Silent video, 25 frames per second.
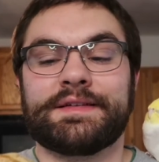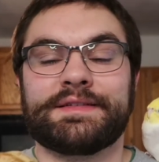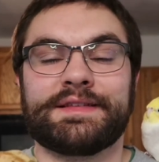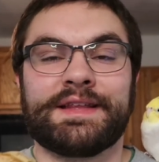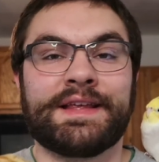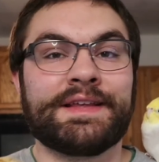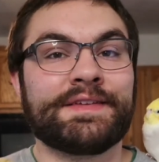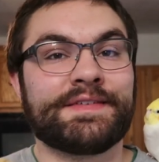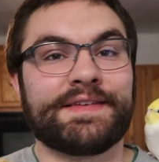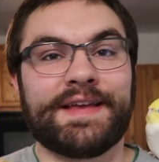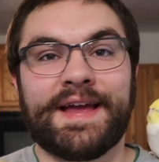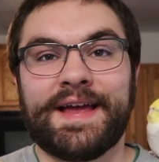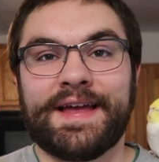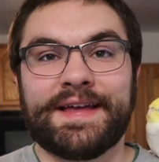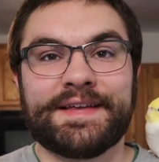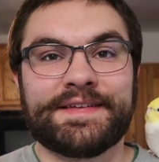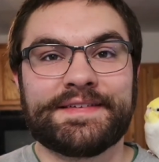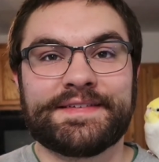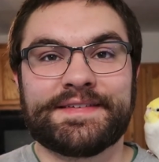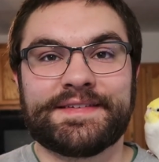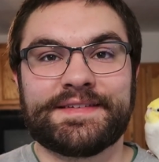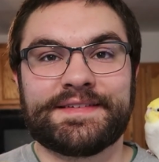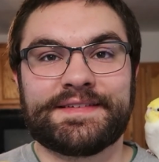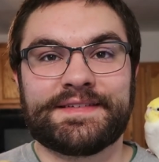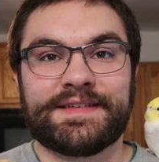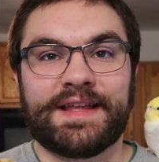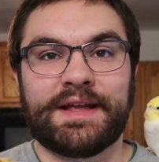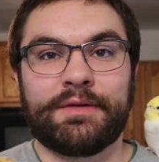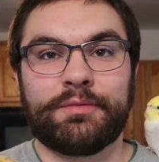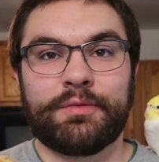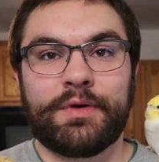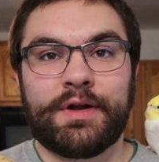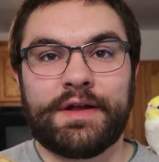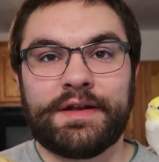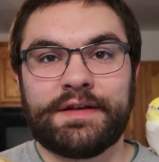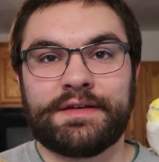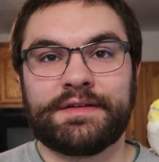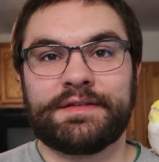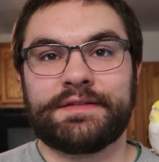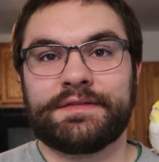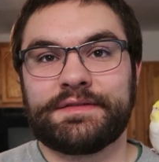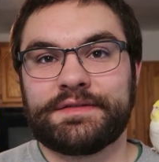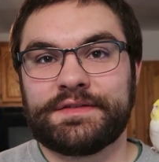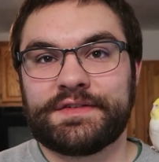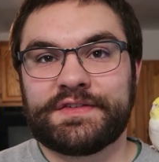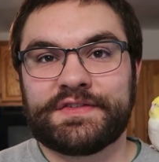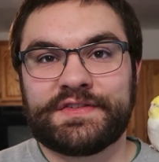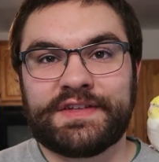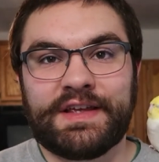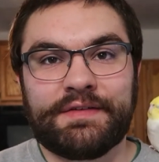These guys, they run
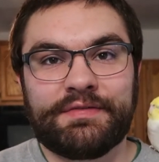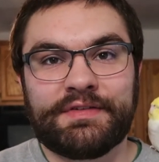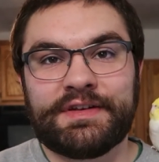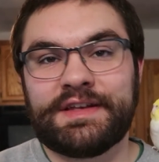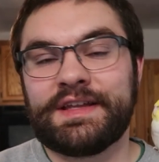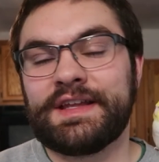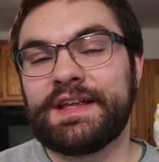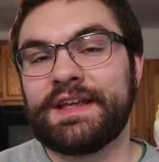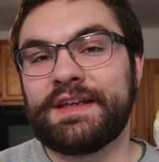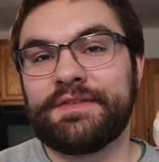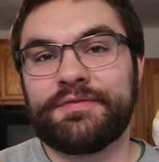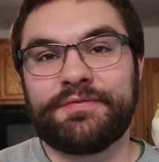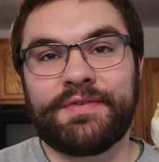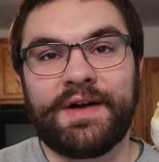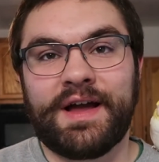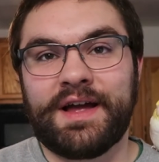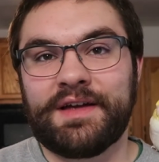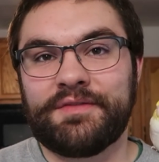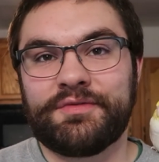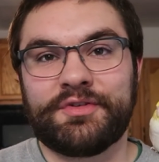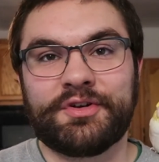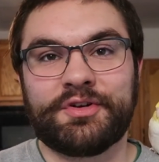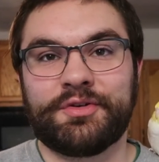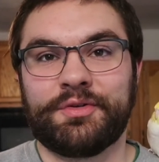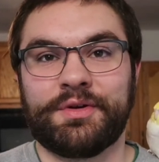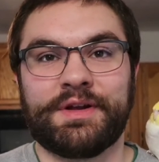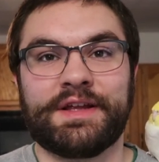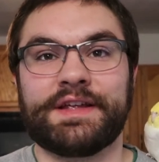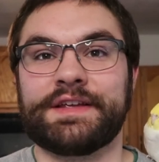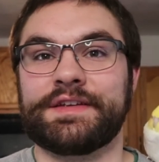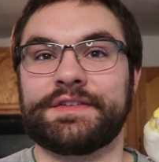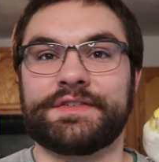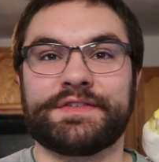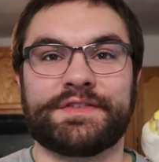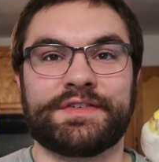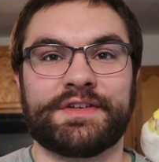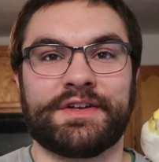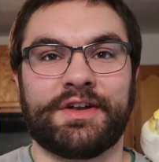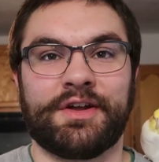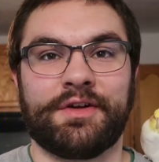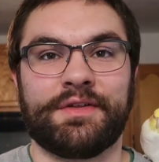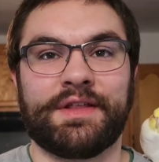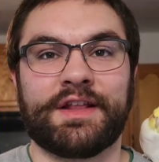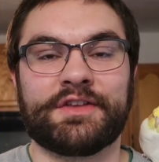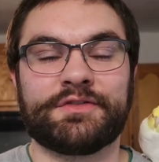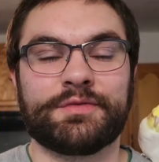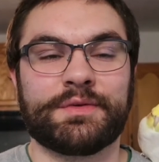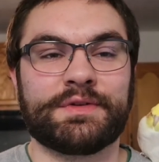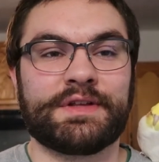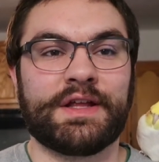75 degrees, you know,
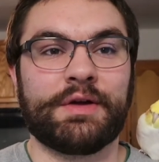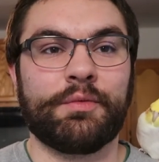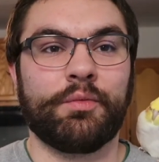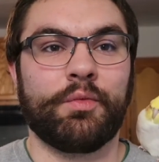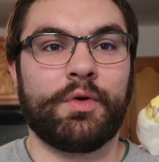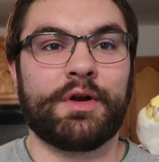that's what they